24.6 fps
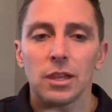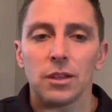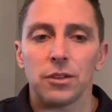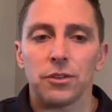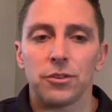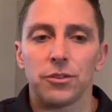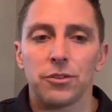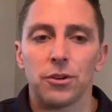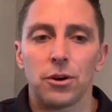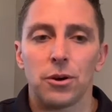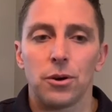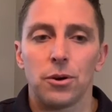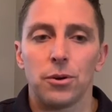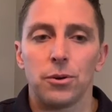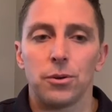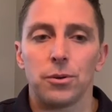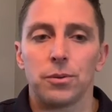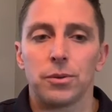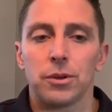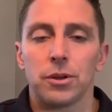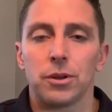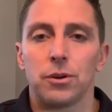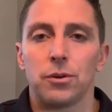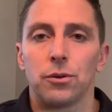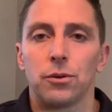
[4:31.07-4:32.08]

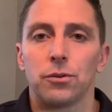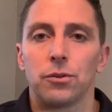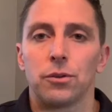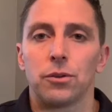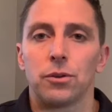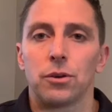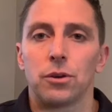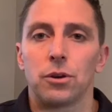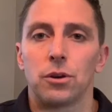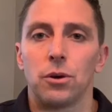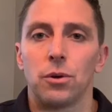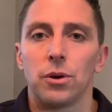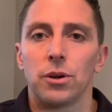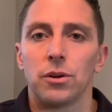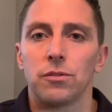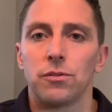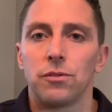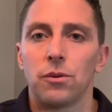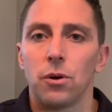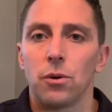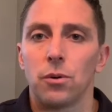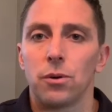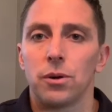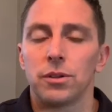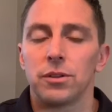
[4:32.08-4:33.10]
So, going
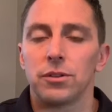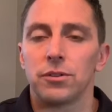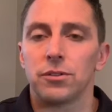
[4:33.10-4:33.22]
forward,